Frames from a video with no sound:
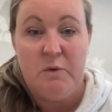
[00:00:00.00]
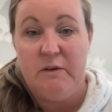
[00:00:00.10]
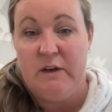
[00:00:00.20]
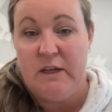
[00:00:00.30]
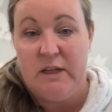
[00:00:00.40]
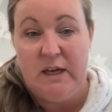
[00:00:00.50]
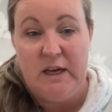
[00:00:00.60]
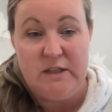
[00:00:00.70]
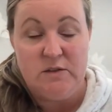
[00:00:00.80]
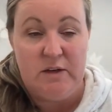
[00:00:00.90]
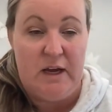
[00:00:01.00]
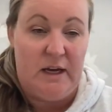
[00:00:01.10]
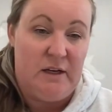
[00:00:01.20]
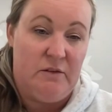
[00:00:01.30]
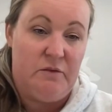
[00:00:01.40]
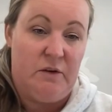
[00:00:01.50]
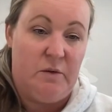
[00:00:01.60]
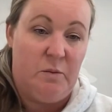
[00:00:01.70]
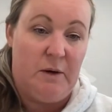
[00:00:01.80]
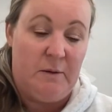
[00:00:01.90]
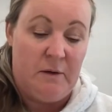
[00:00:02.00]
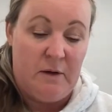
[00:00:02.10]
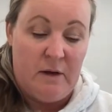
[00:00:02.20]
worried that he's not getting enough food. Well,